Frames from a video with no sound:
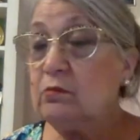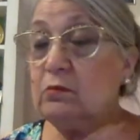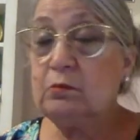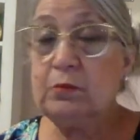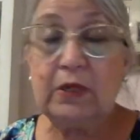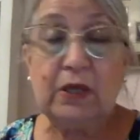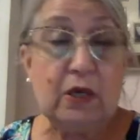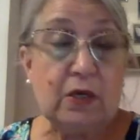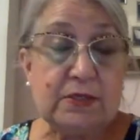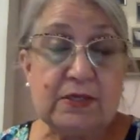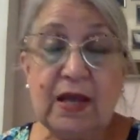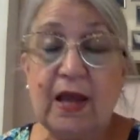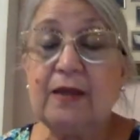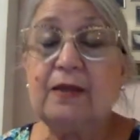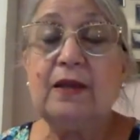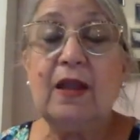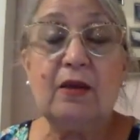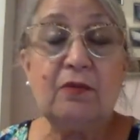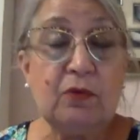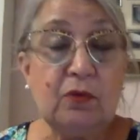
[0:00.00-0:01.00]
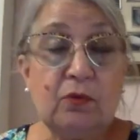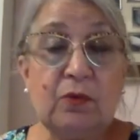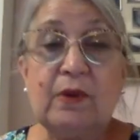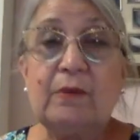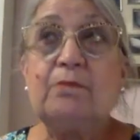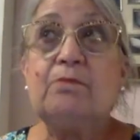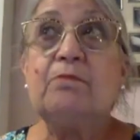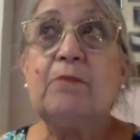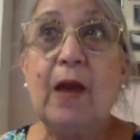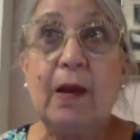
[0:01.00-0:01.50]
because I never
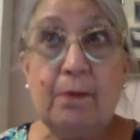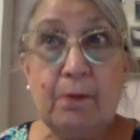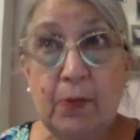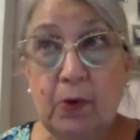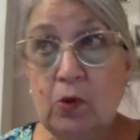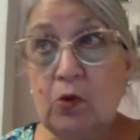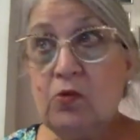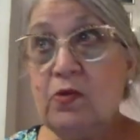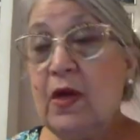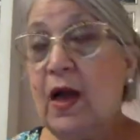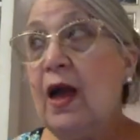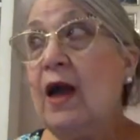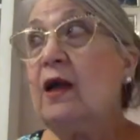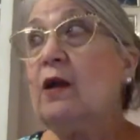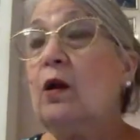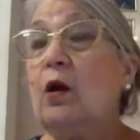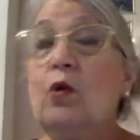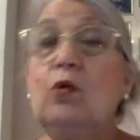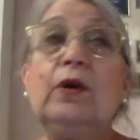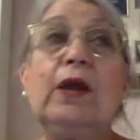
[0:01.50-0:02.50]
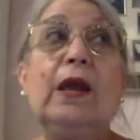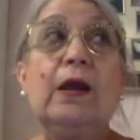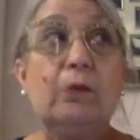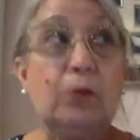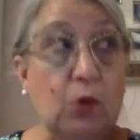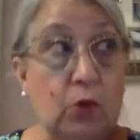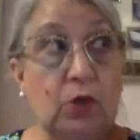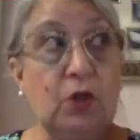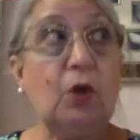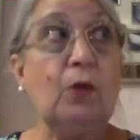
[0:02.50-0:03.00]
remember that, okay, I'm
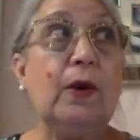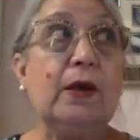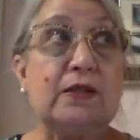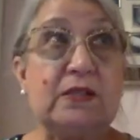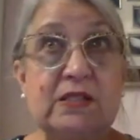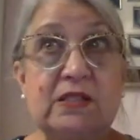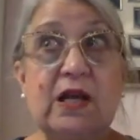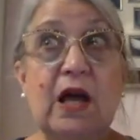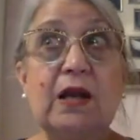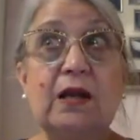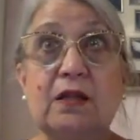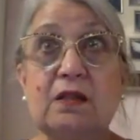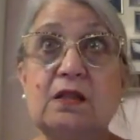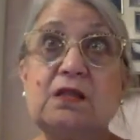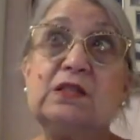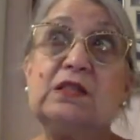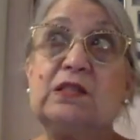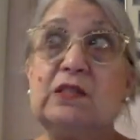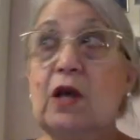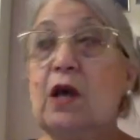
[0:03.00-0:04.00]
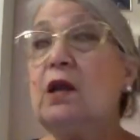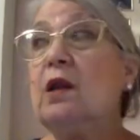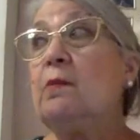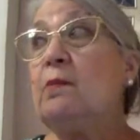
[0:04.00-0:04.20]
gonna go outside in the sun.